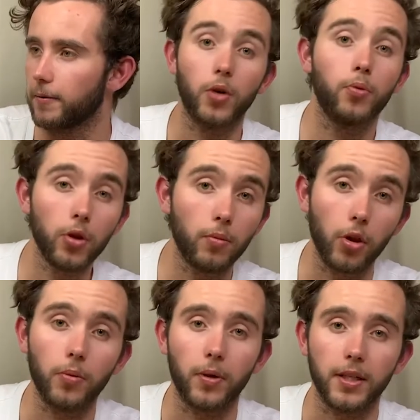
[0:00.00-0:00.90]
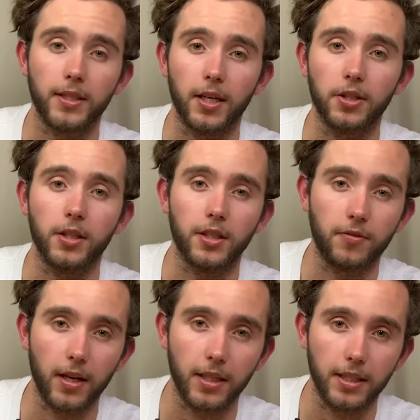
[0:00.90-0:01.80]
So to put them on the PlayStation, it's
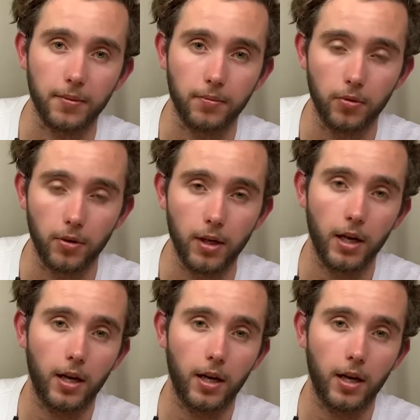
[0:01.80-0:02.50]
fairly simple.